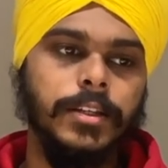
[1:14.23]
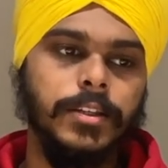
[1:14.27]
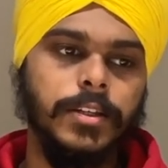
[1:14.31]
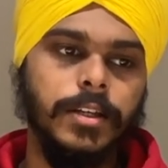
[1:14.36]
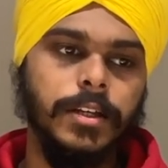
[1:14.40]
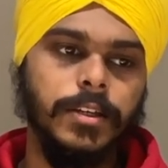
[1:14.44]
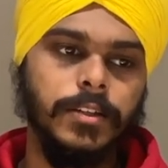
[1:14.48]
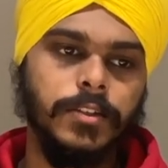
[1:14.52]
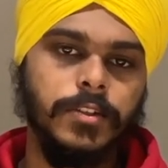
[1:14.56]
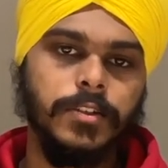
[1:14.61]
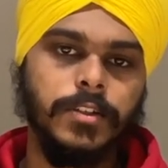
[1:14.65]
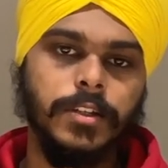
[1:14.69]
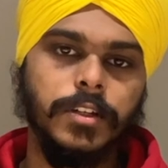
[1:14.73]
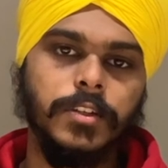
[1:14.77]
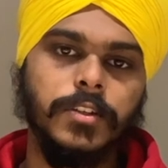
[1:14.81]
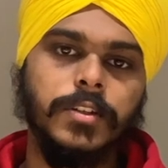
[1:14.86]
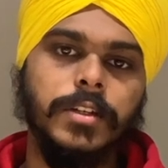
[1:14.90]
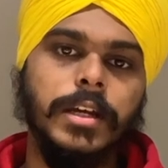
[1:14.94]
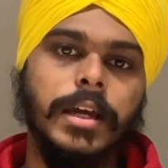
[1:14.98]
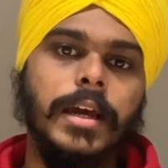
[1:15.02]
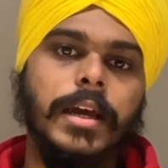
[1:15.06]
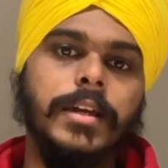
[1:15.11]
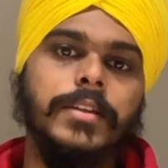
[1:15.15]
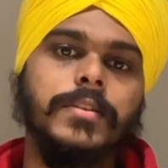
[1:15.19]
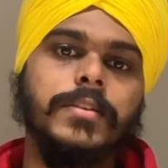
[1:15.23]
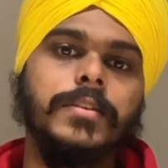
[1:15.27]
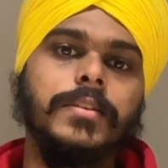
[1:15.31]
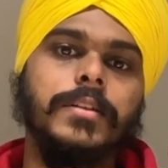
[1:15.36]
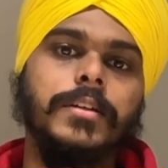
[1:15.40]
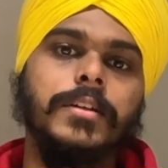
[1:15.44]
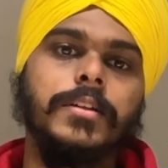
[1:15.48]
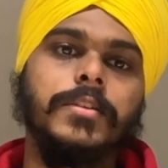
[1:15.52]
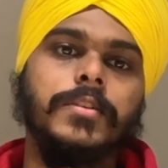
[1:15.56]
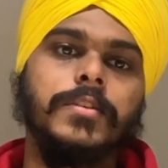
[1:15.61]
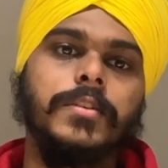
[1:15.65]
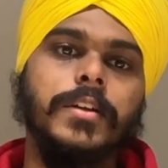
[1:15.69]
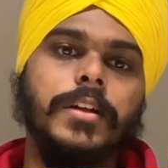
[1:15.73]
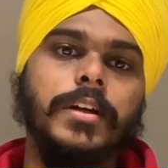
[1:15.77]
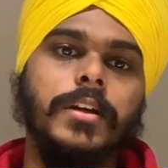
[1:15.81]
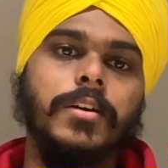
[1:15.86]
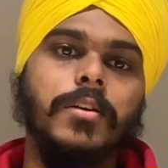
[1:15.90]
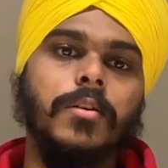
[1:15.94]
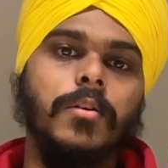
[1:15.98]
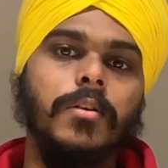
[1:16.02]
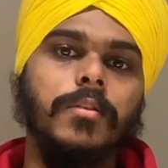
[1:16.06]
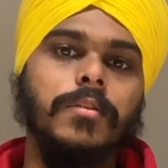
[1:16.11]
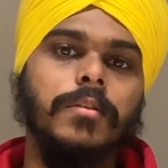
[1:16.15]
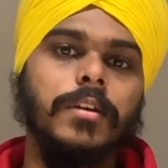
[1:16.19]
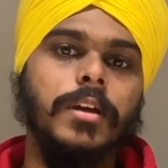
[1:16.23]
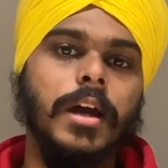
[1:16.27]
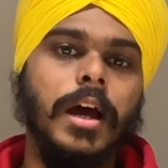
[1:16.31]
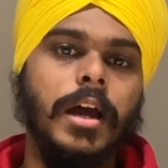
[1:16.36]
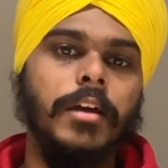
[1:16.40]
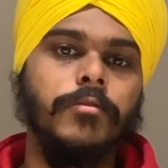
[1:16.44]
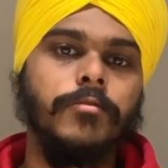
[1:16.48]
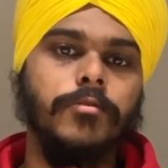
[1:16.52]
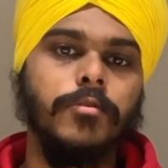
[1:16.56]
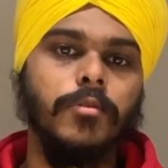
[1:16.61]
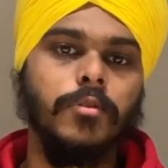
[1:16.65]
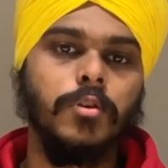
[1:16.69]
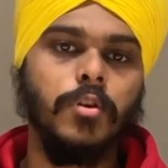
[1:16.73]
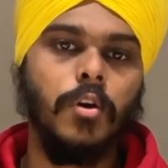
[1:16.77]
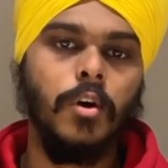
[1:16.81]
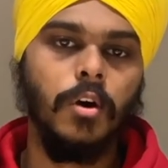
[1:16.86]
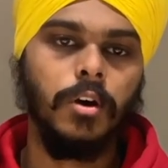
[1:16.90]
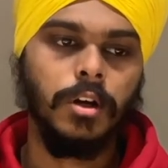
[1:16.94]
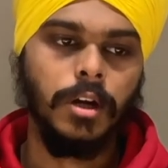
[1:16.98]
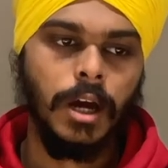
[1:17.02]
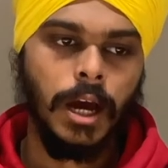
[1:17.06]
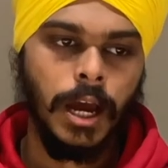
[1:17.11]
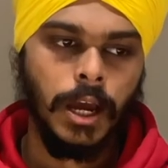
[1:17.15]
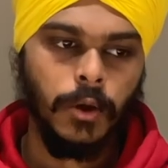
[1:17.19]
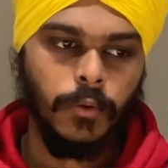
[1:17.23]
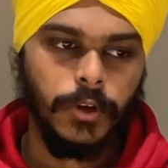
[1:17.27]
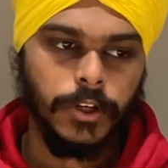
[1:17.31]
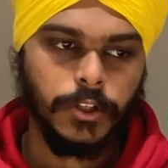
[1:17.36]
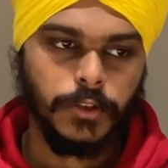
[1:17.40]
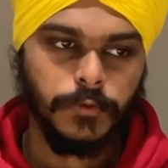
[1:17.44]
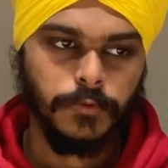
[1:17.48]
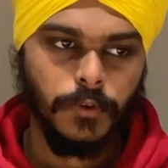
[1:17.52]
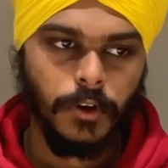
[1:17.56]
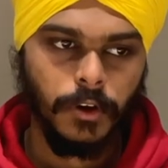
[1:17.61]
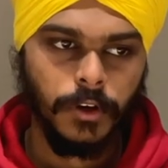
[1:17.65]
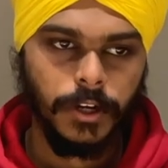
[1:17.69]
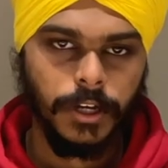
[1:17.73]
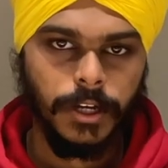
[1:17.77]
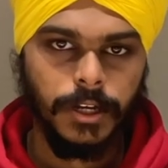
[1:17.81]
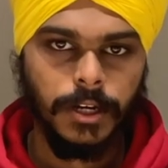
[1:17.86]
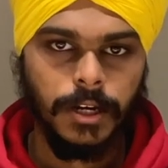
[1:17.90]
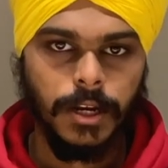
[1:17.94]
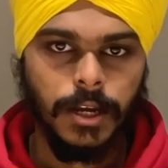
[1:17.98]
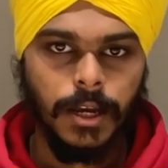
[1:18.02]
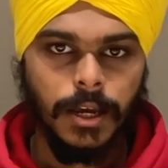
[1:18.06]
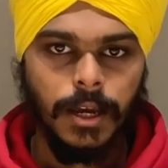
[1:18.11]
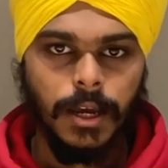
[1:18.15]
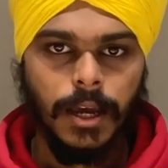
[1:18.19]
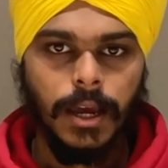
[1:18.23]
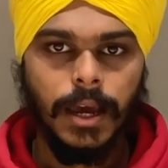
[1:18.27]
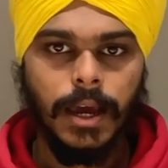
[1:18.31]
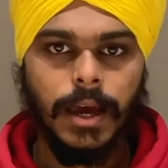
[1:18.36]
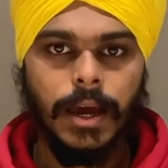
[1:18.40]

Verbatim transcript: It is just as it is there on the iPhone on iOS 40,